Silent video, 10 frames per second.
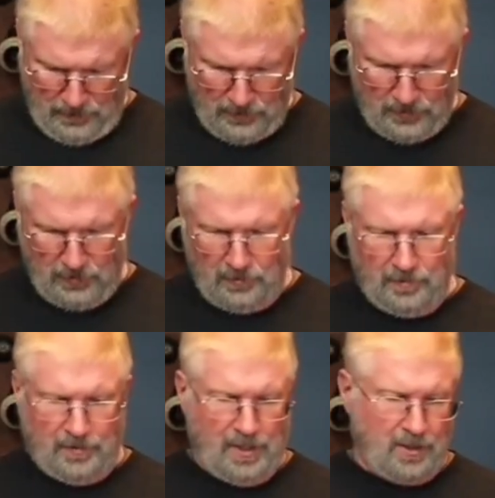So
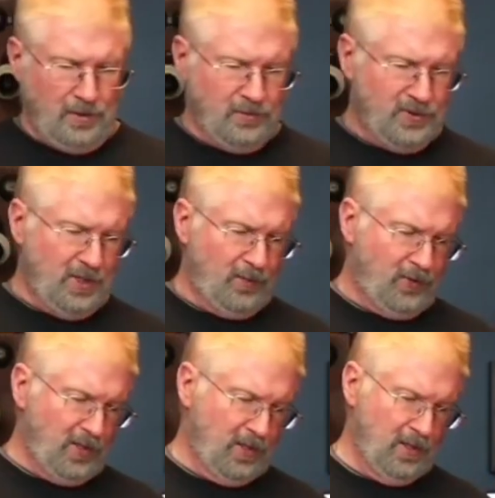that comes up
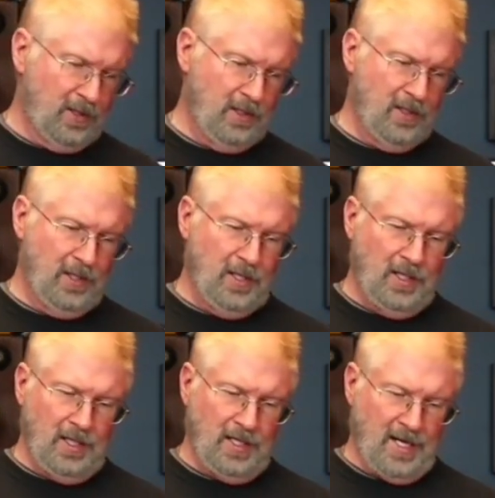
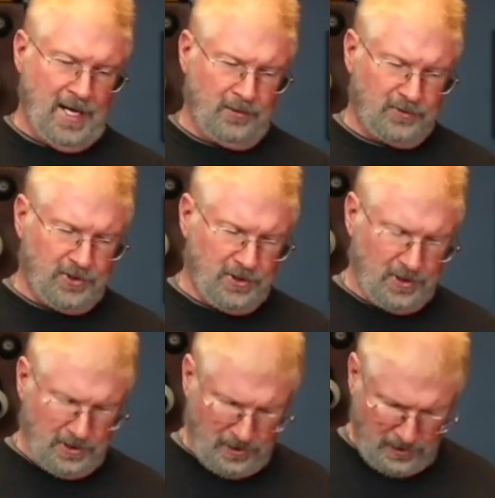and out.
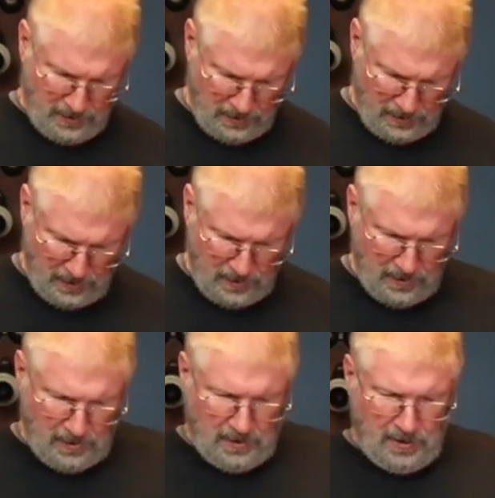
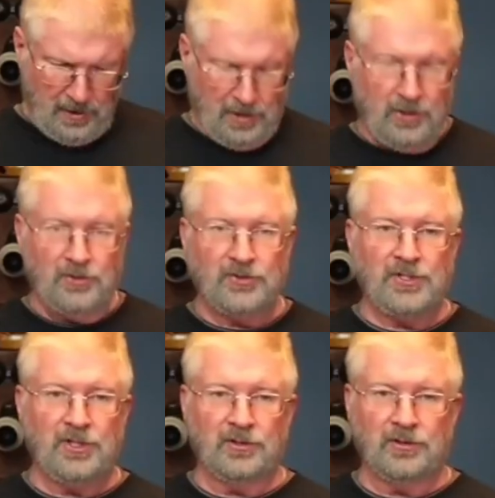Here's
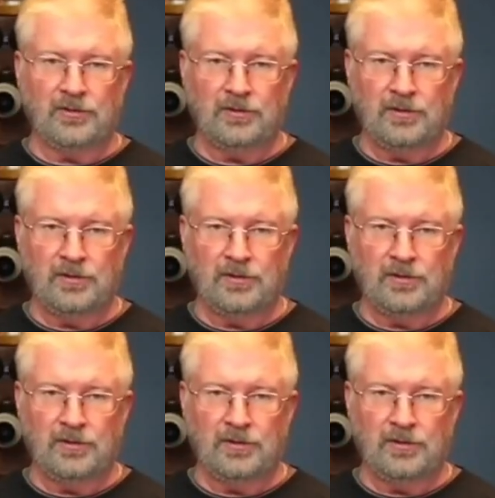the other